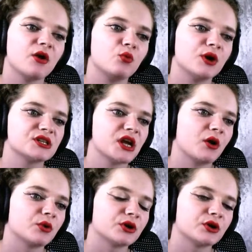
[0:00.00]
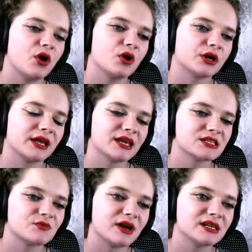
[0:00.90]
I wish I were an honor
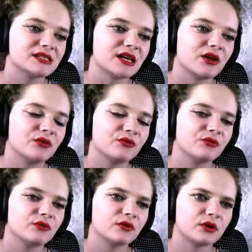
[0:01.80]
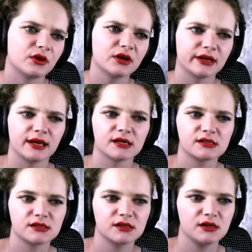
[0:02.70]
guest myself. An honor
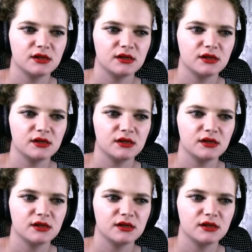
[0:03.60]
guest?